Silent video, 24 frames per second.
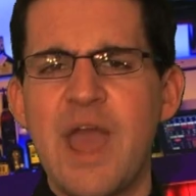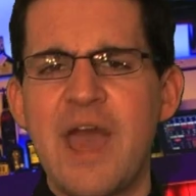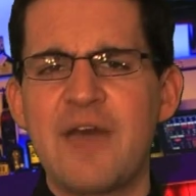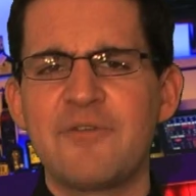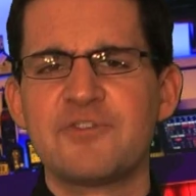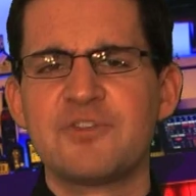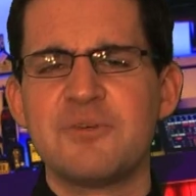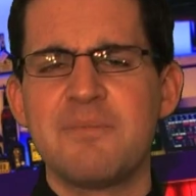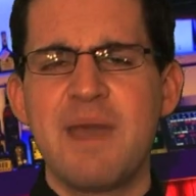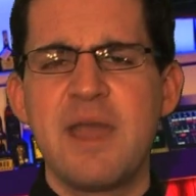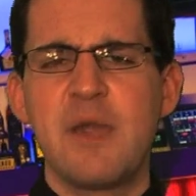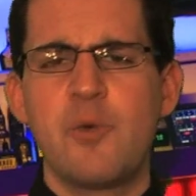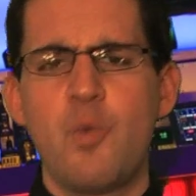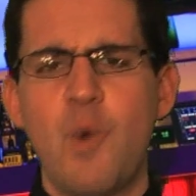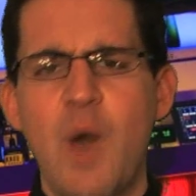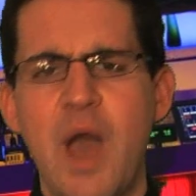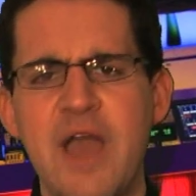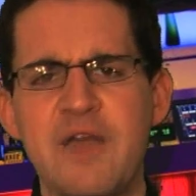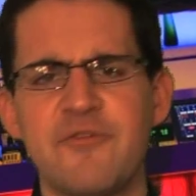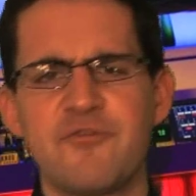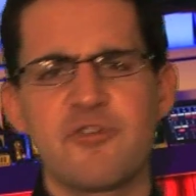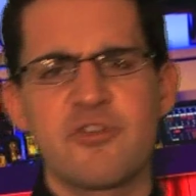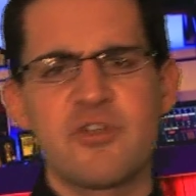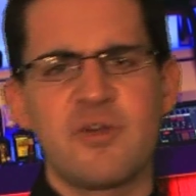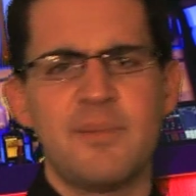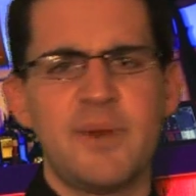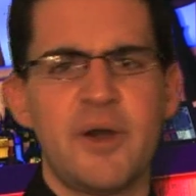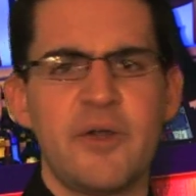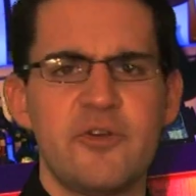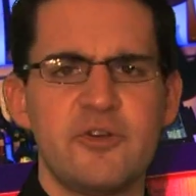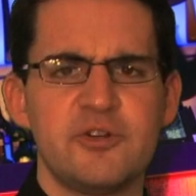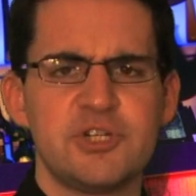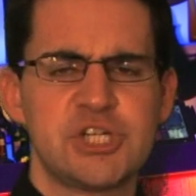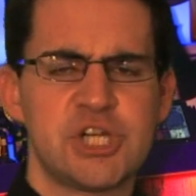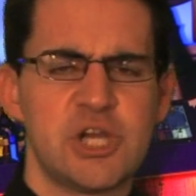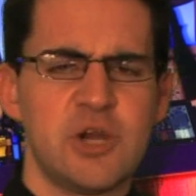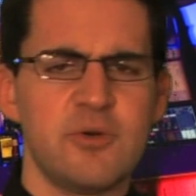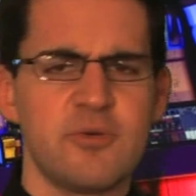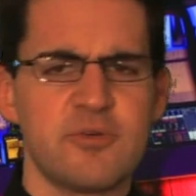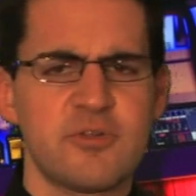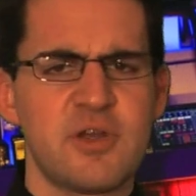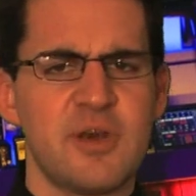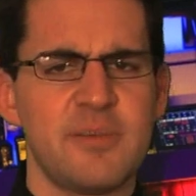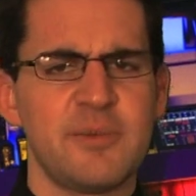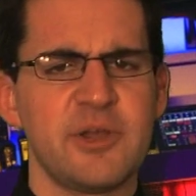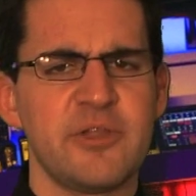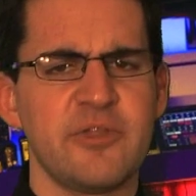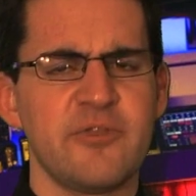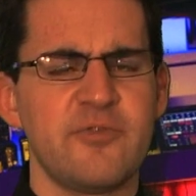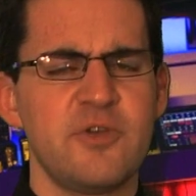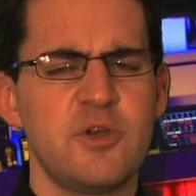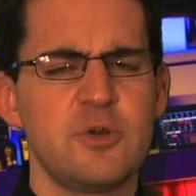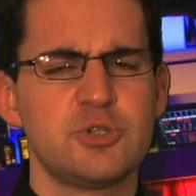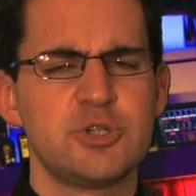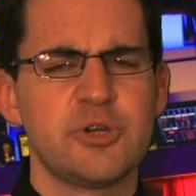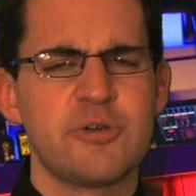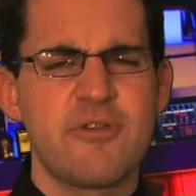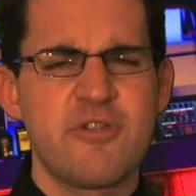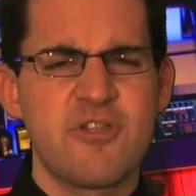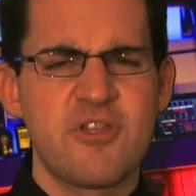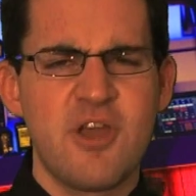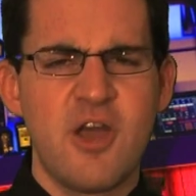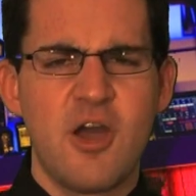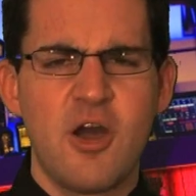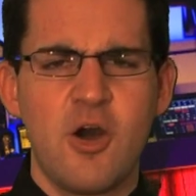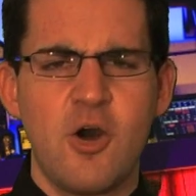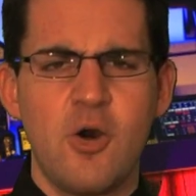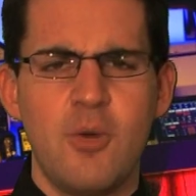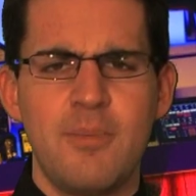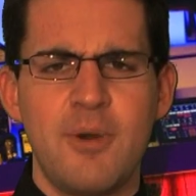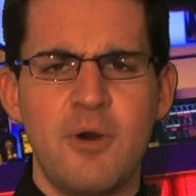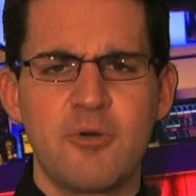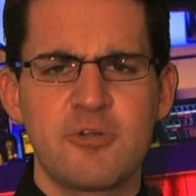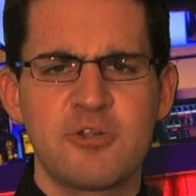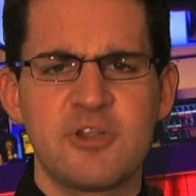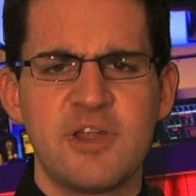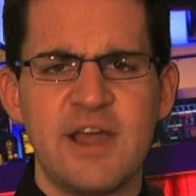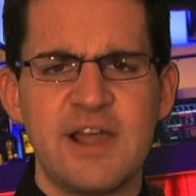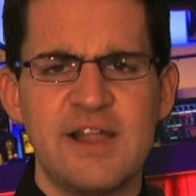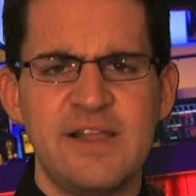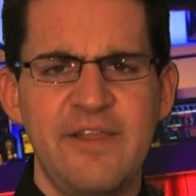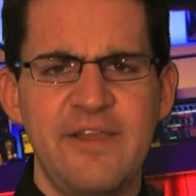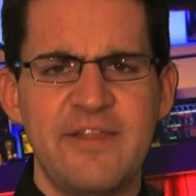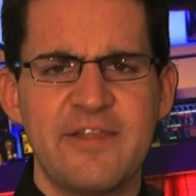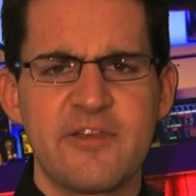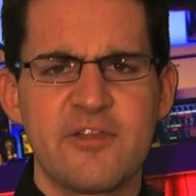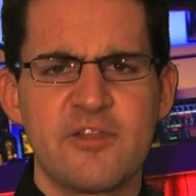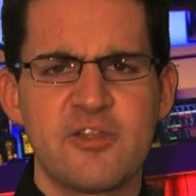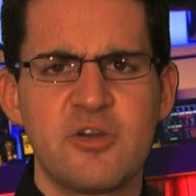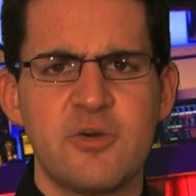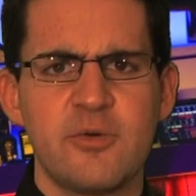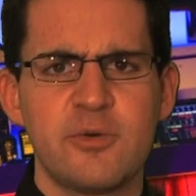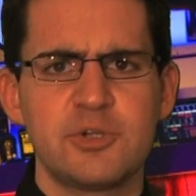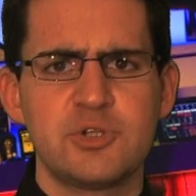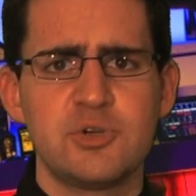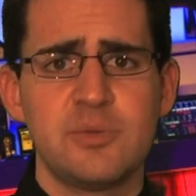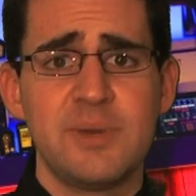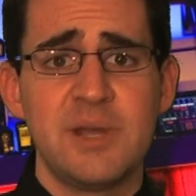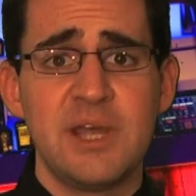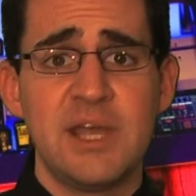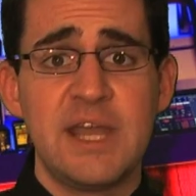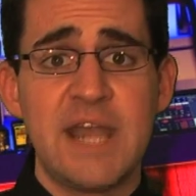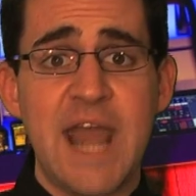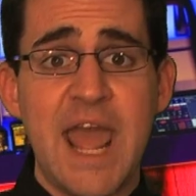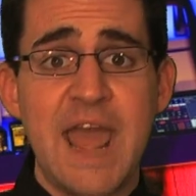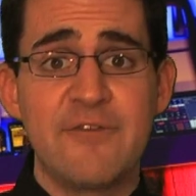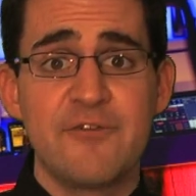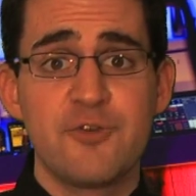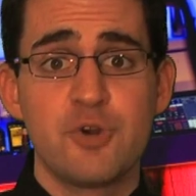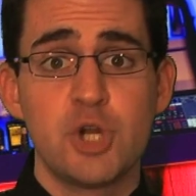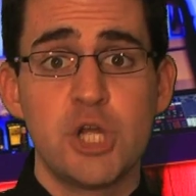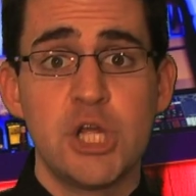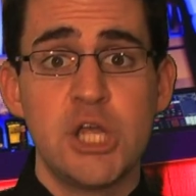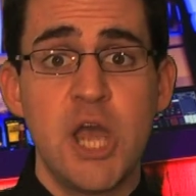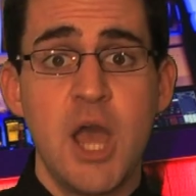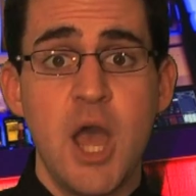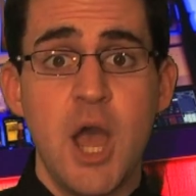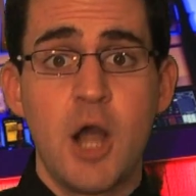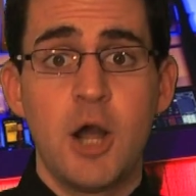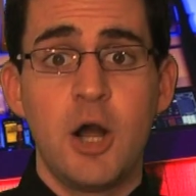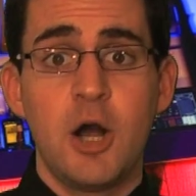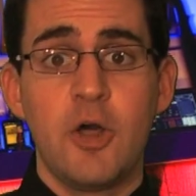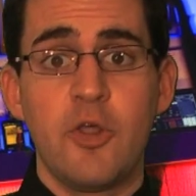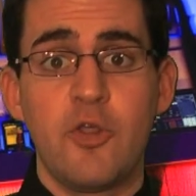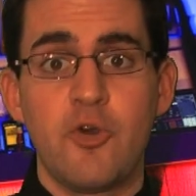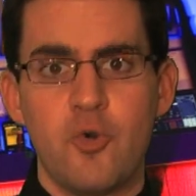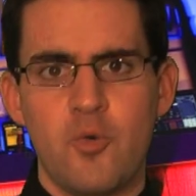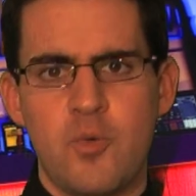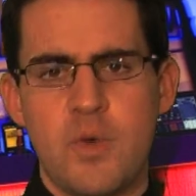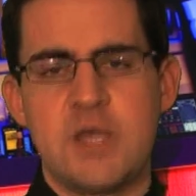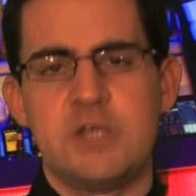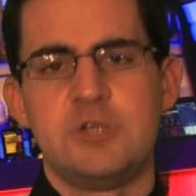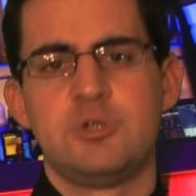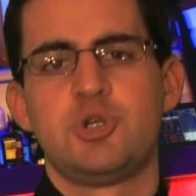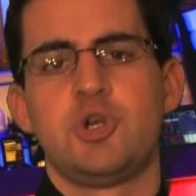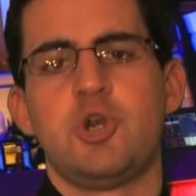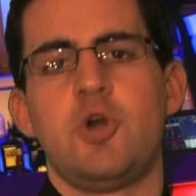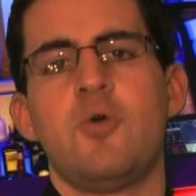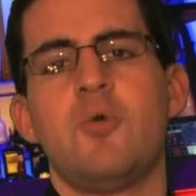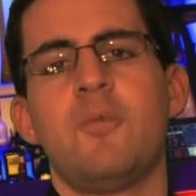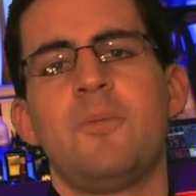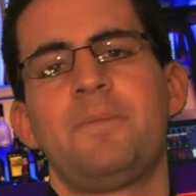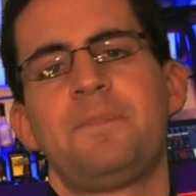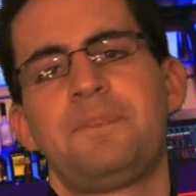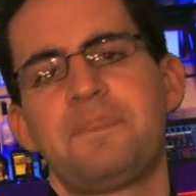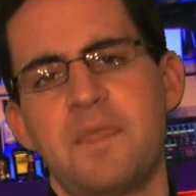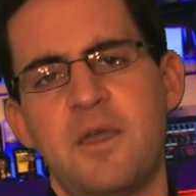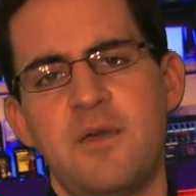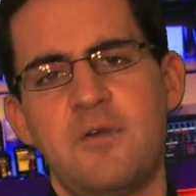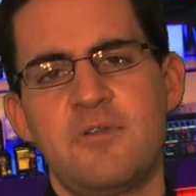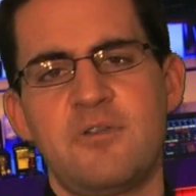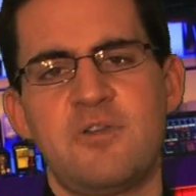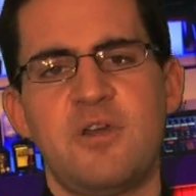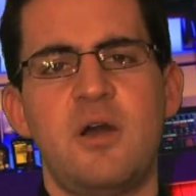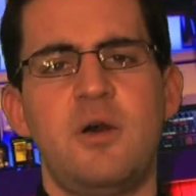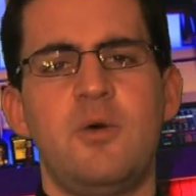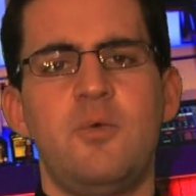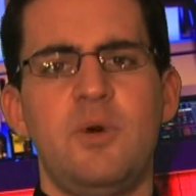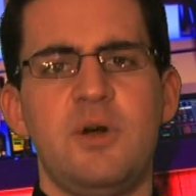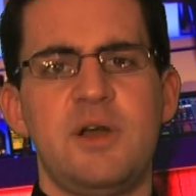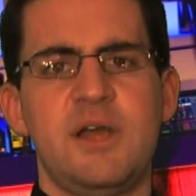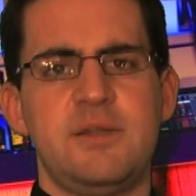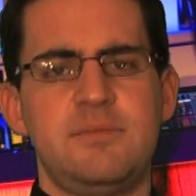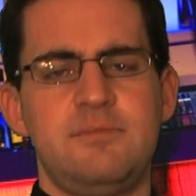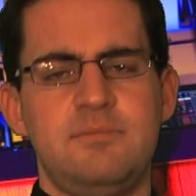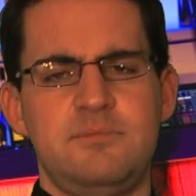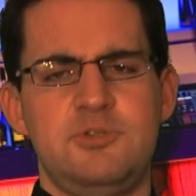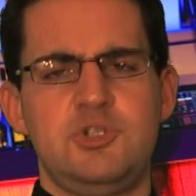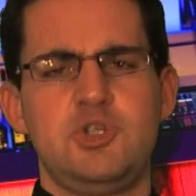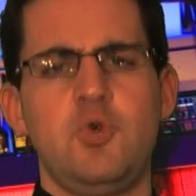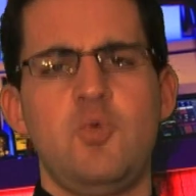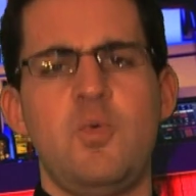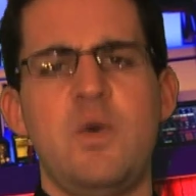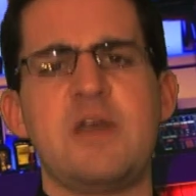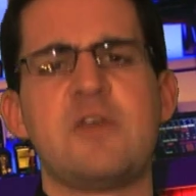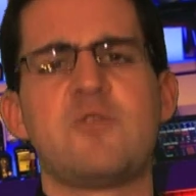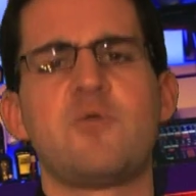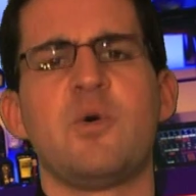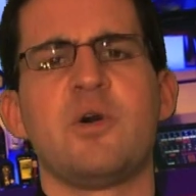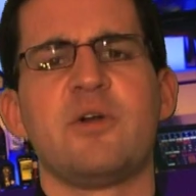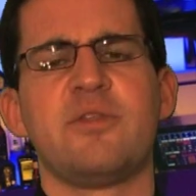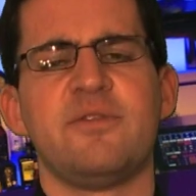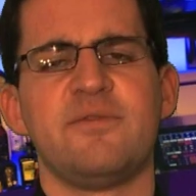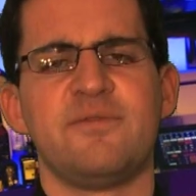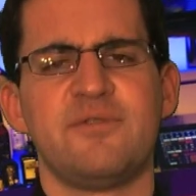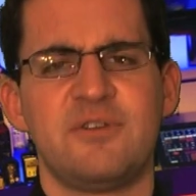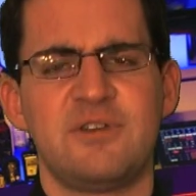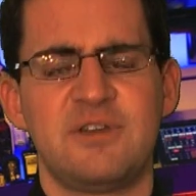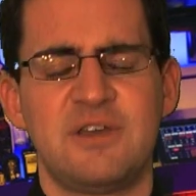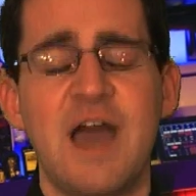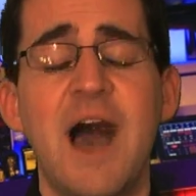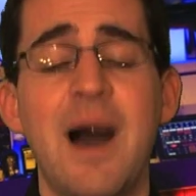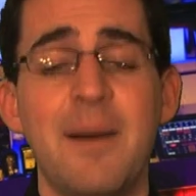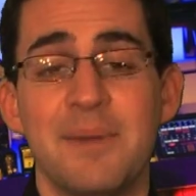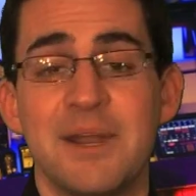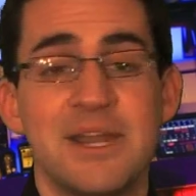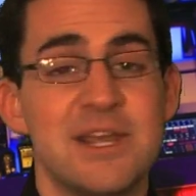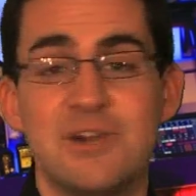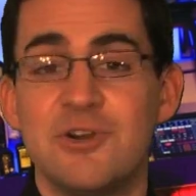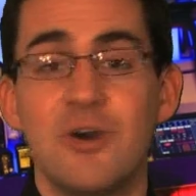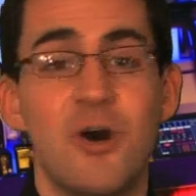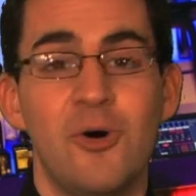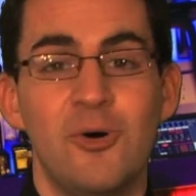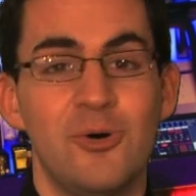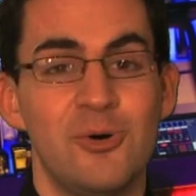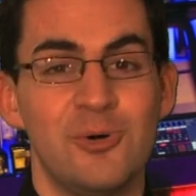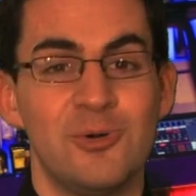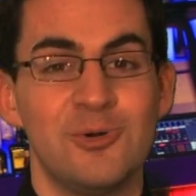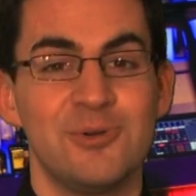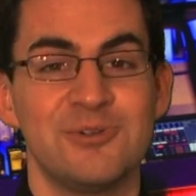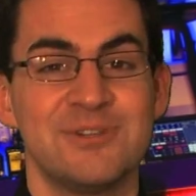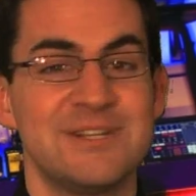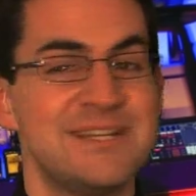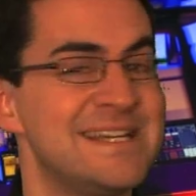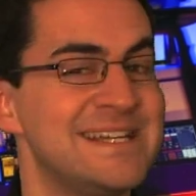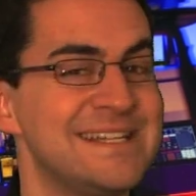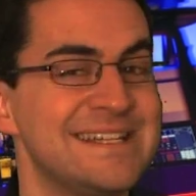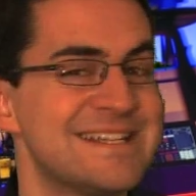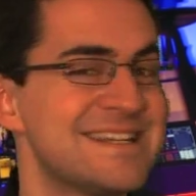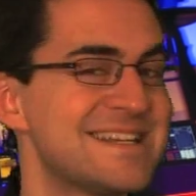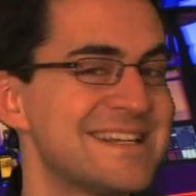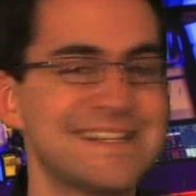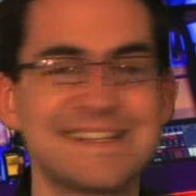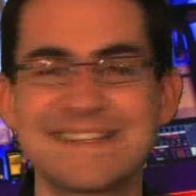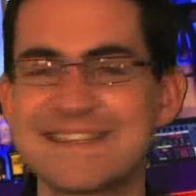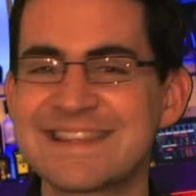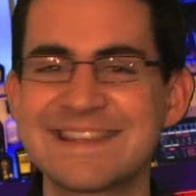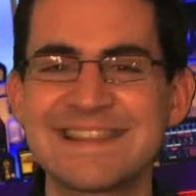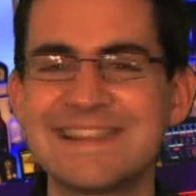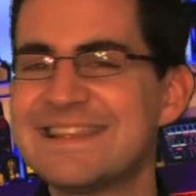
we have to make way for some other shows coming in the future, so most likely this is going to be an every other week show. So we'll get two weeks worth of comedy gold in.